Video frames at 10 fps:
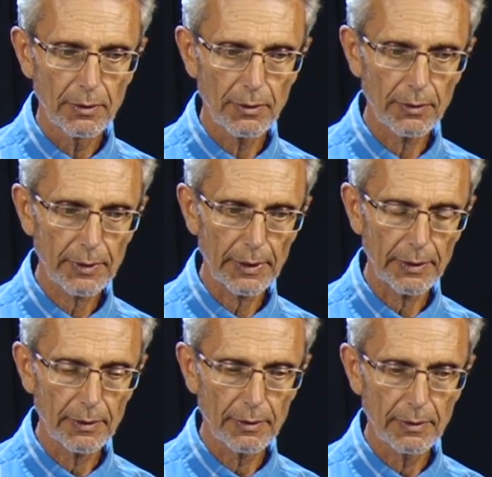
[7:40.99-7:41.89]
Okay,
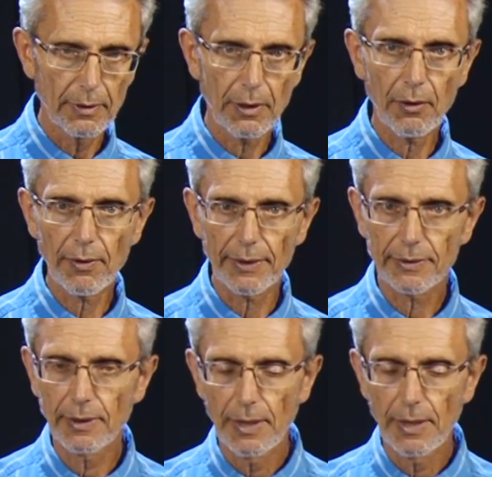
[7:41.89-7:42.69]
all right.